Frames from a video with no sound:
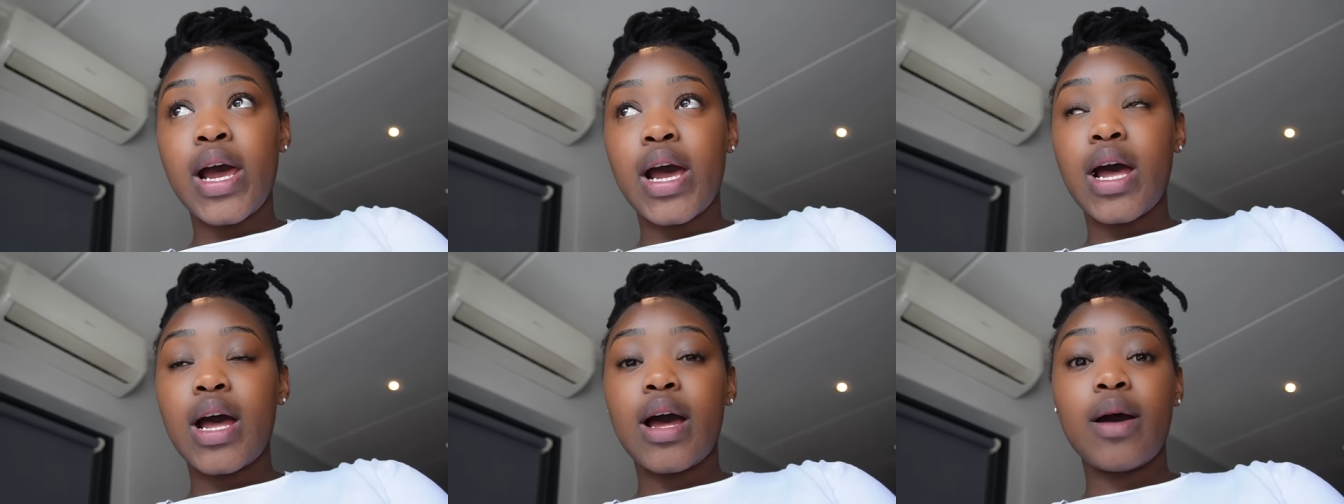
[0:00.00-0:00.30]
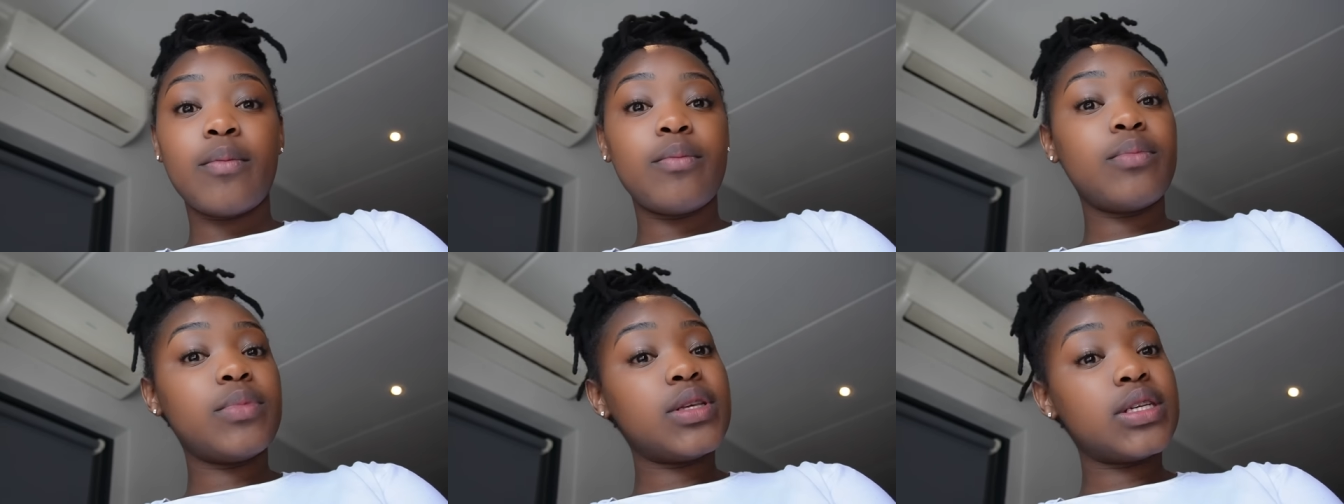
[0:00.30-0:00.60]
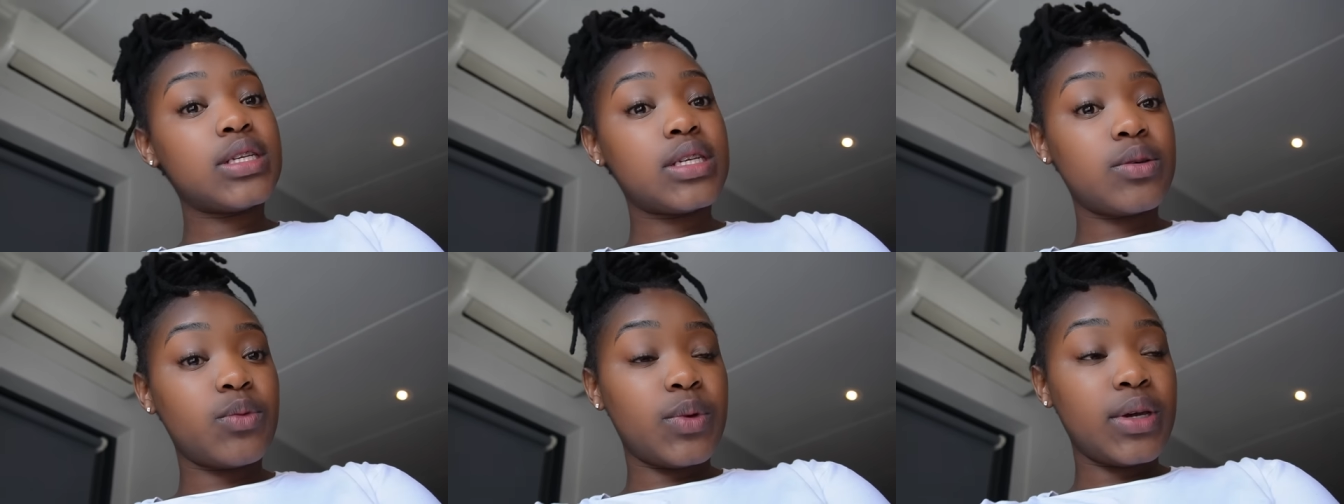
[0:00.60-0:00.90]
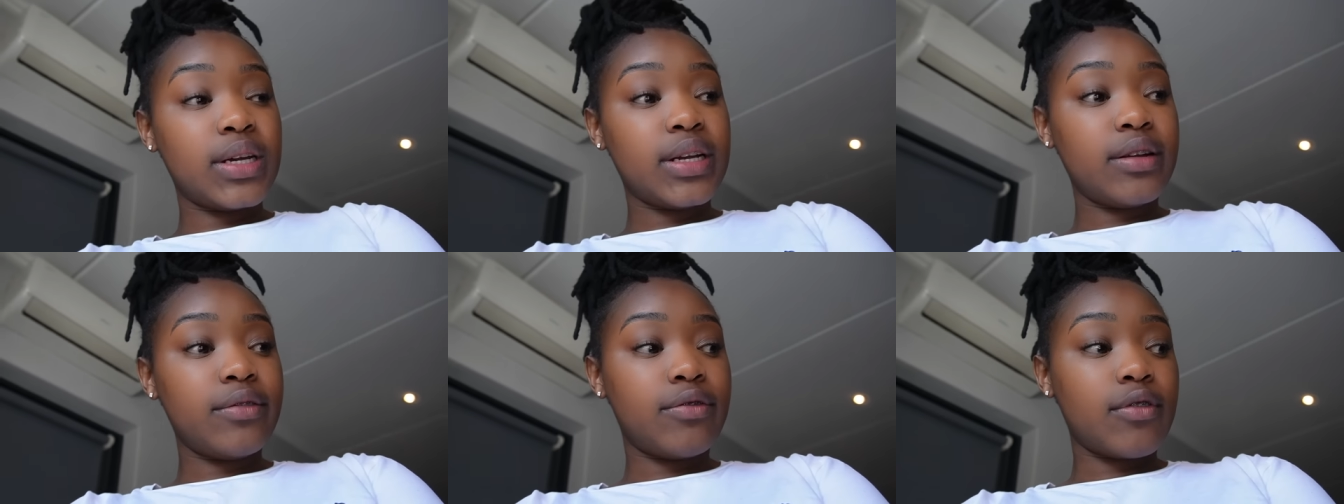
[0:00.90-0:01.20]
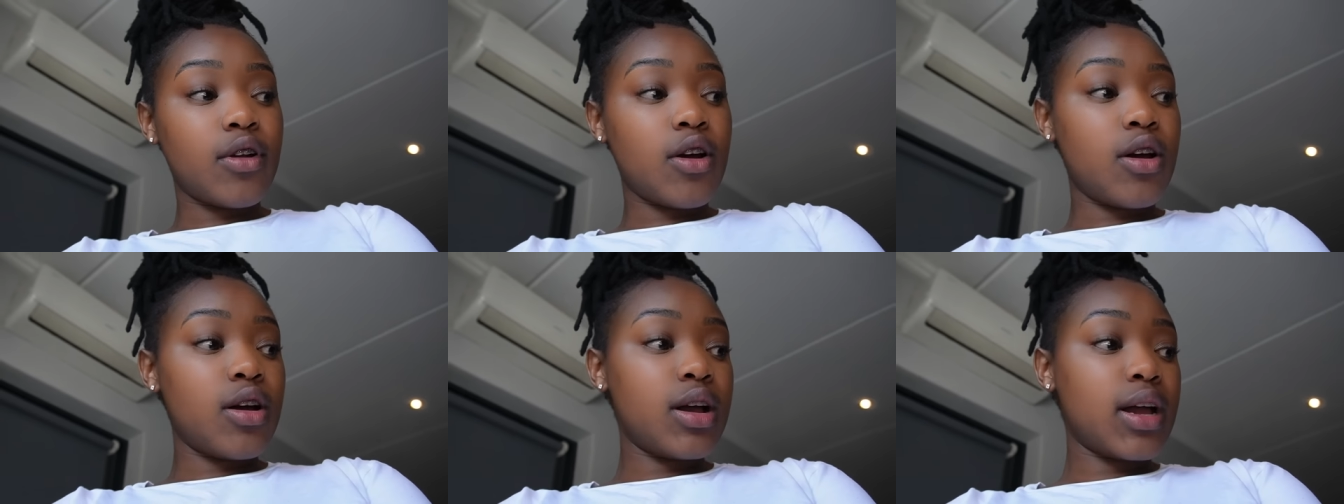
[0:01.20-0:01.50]
um, this is a weekly
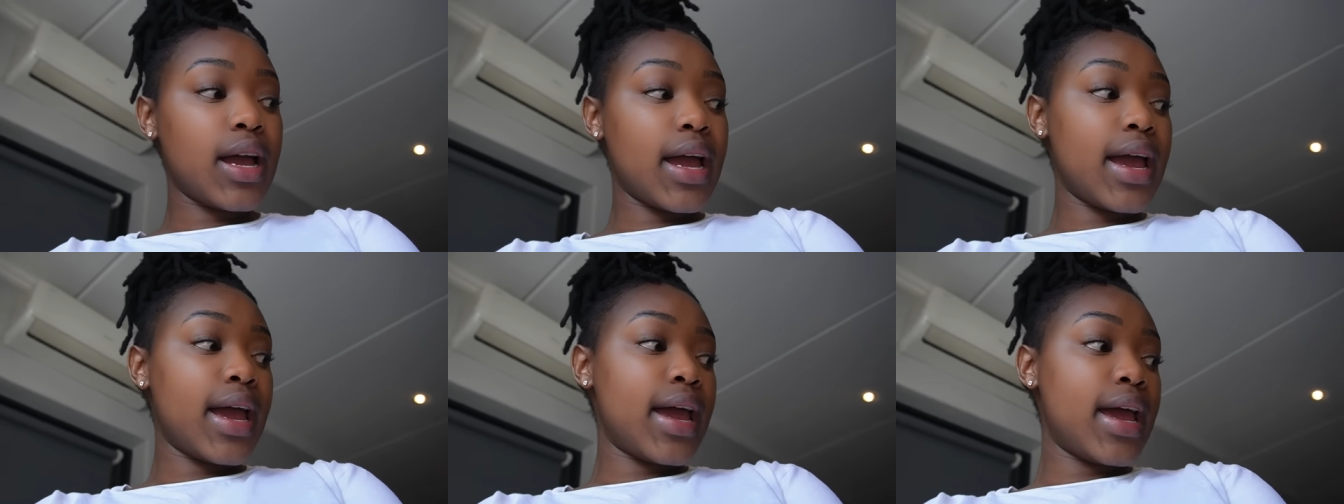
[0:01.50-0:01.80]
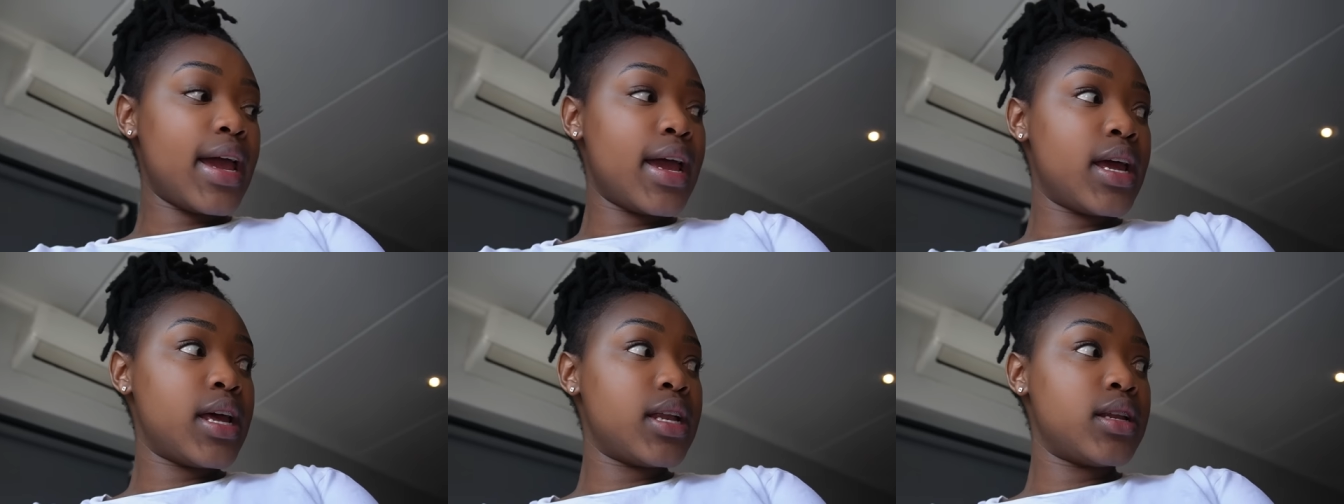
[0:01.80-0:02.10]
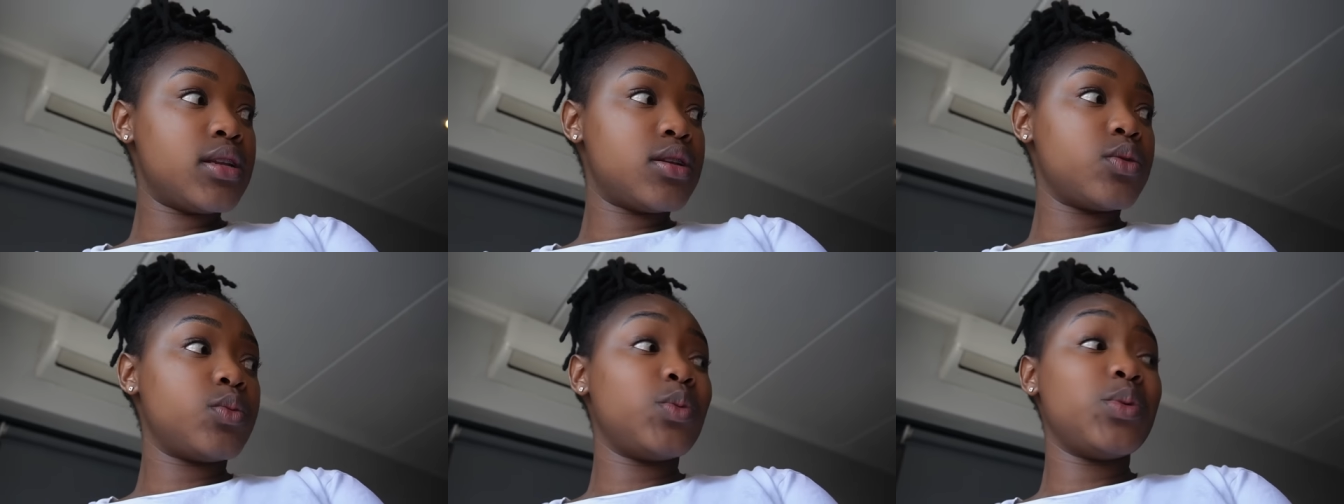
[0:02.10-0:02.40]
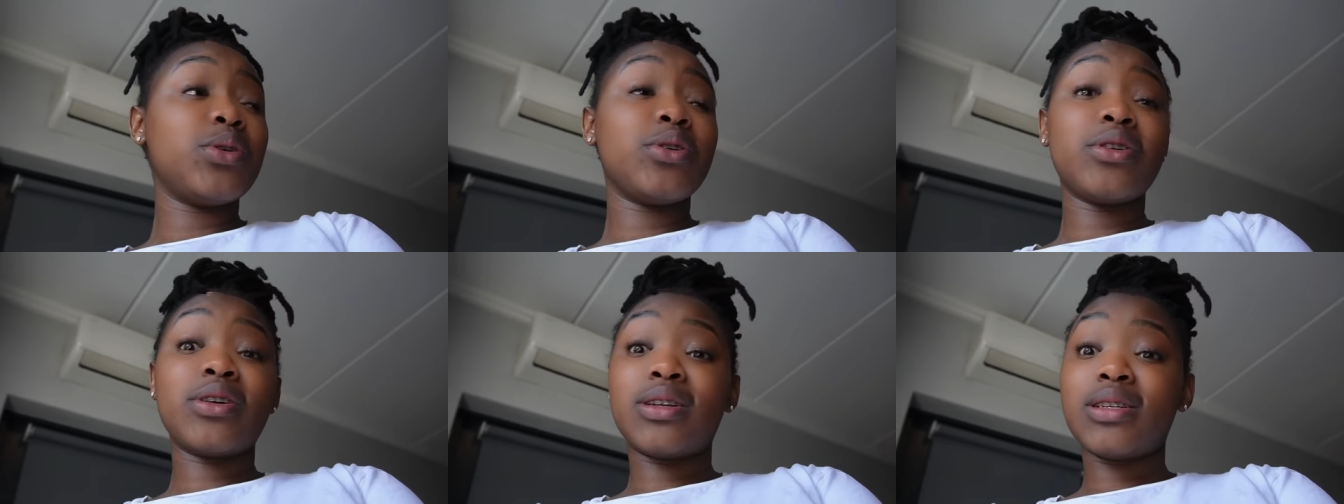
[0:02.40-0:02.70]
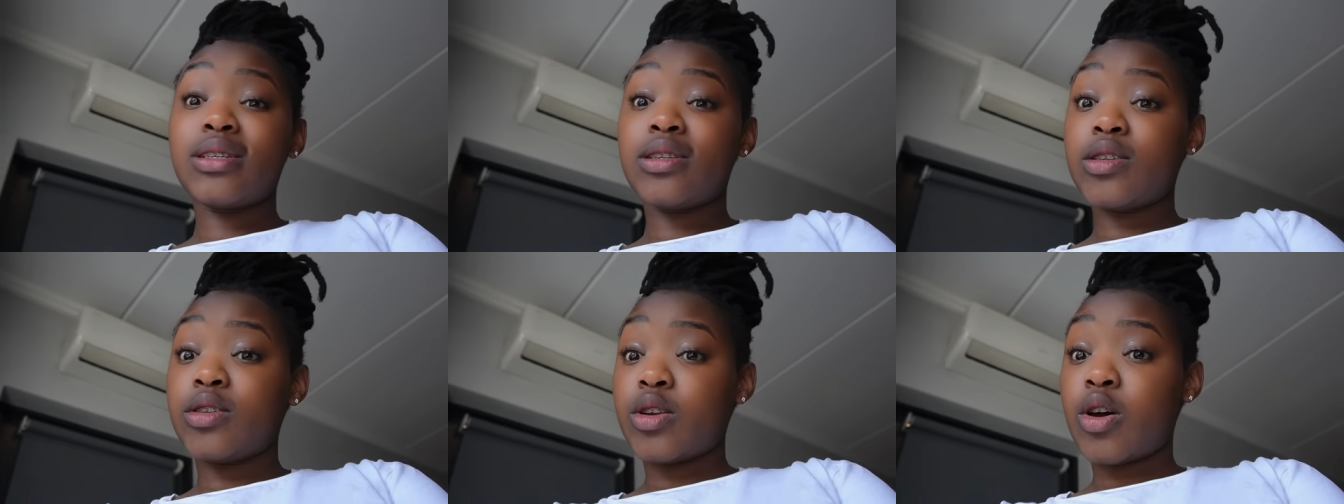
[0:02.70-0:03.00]
vlog, and we're
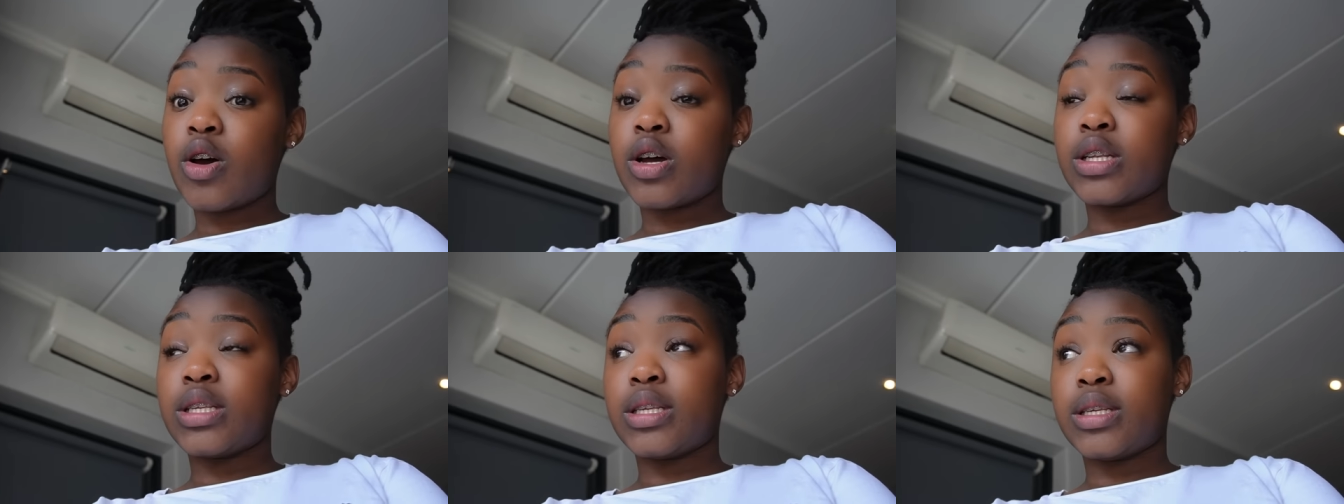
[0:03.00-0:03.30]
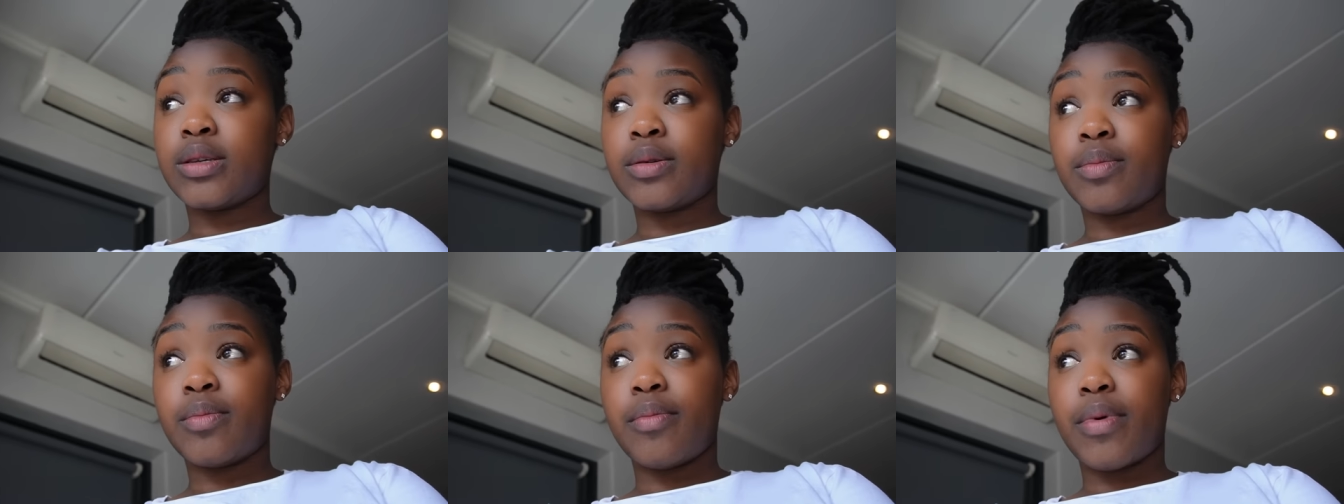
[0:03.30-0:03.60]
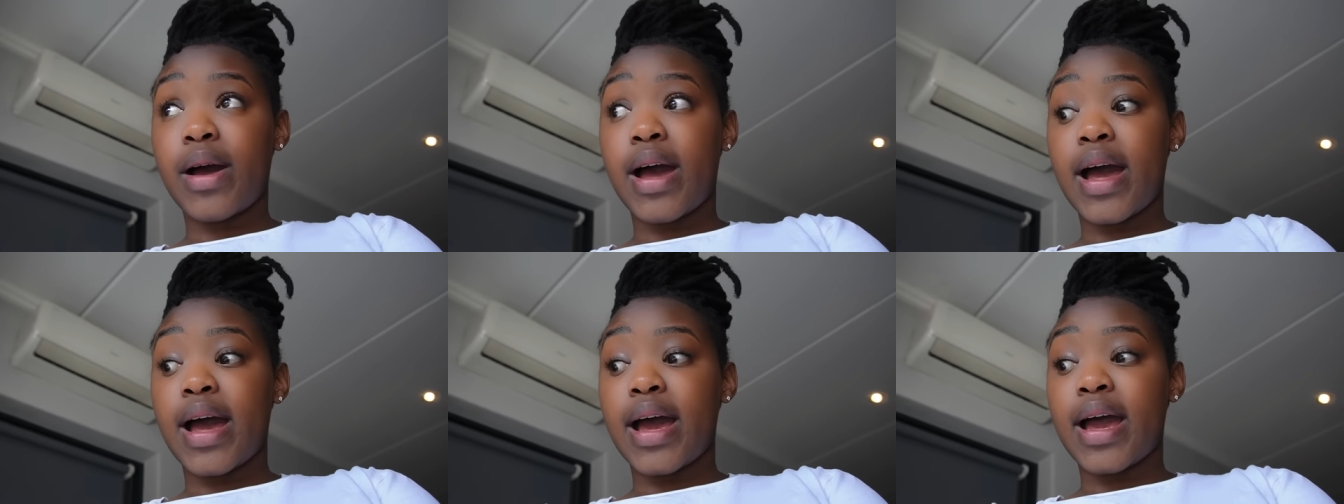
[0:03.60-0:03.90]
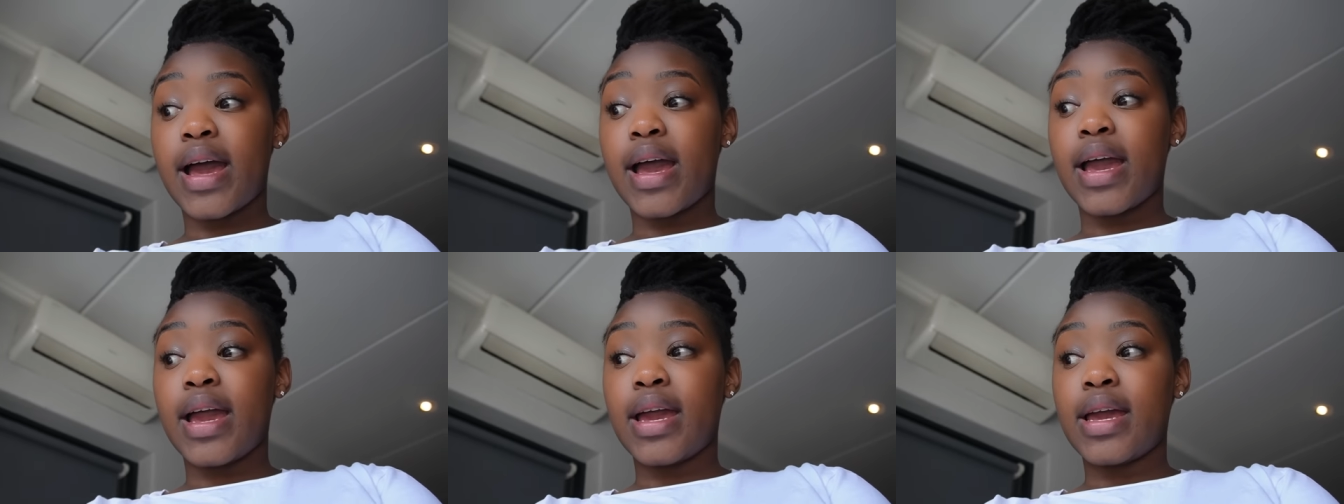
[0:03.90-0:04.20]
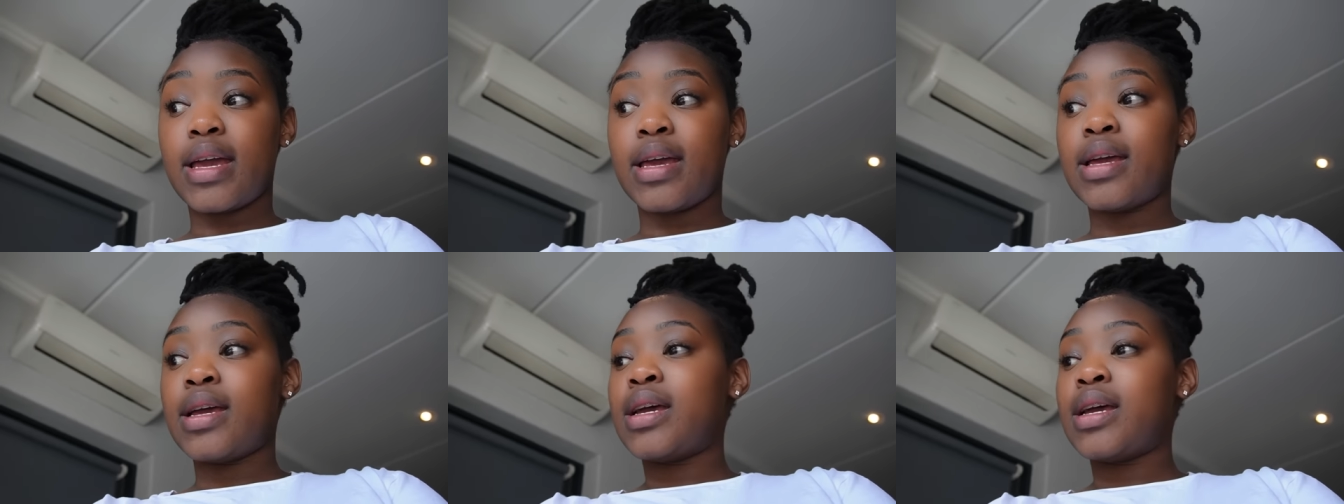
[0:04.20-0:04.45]
gonna start by